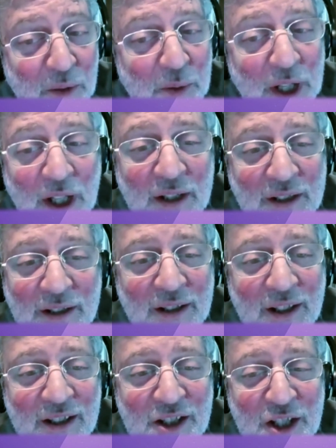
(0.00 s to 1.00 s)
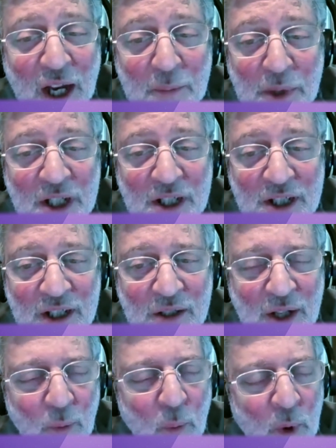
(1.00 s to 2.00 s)
a real shame because she's
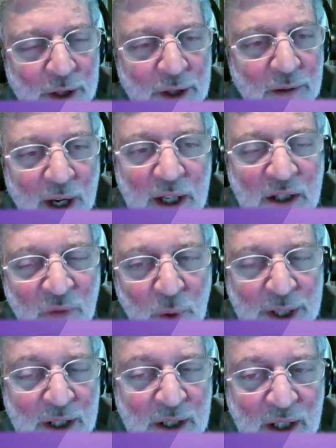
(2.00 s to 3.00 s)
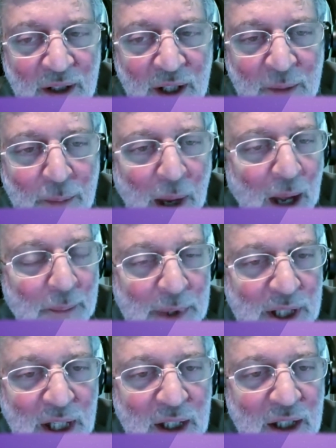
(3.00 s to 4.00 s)
got one of the greatest voices in pop
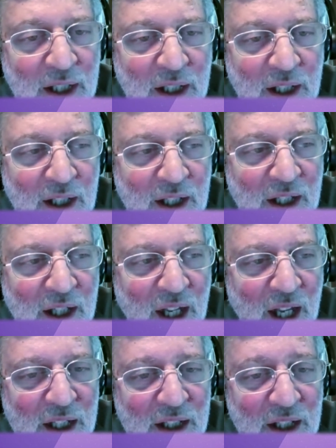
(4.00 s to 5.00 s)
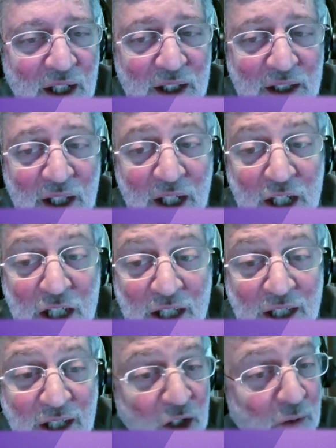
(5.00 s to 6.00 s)
music. And Denise
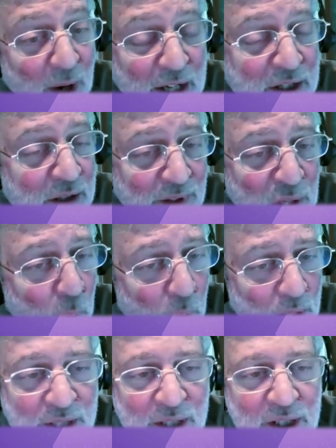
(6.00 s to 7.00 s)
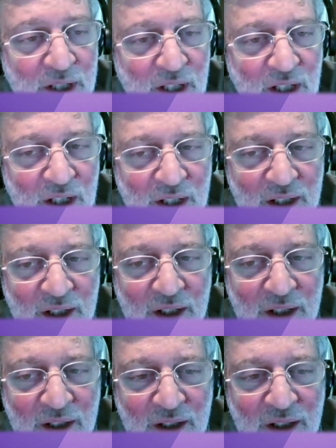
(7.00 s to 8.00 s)
still writes and records.
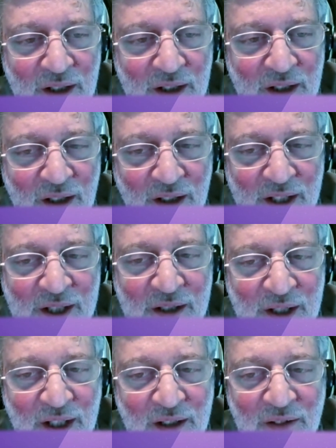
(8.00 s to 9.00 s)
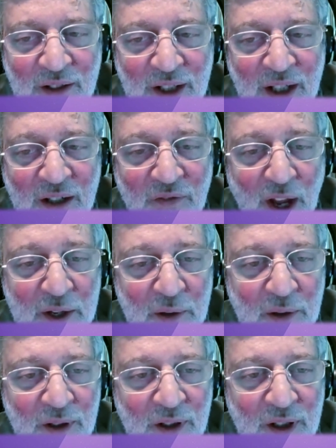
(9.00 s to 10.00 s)
Listeners can find
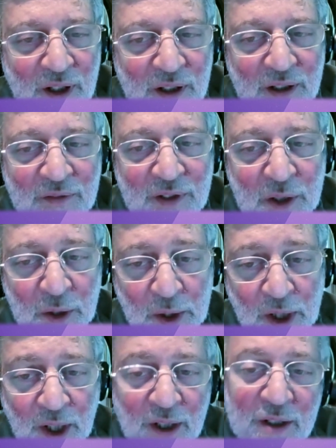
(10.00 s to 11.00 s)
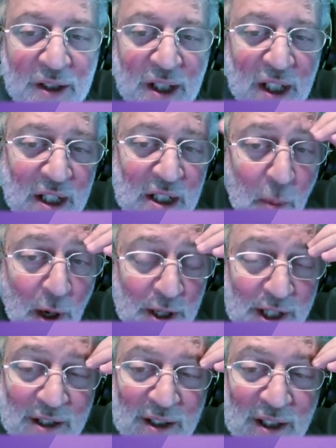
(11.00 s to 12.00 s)
her if you Google her, Denise
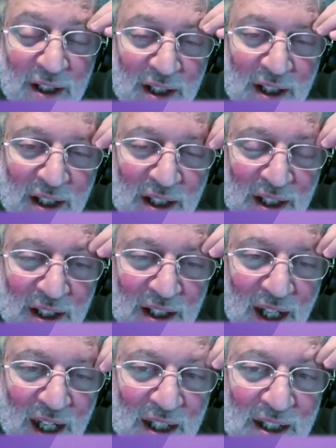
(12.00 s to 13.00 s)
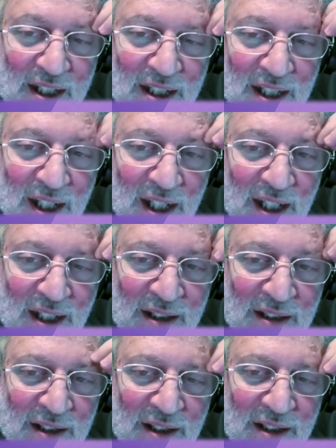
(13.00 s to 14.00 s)
Marsa. And
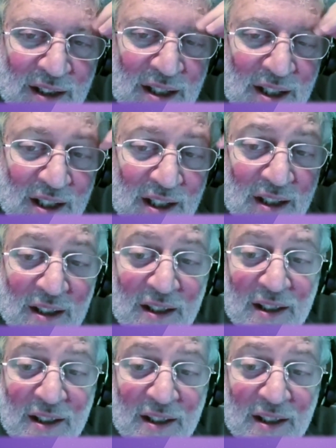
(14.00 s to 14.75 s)
she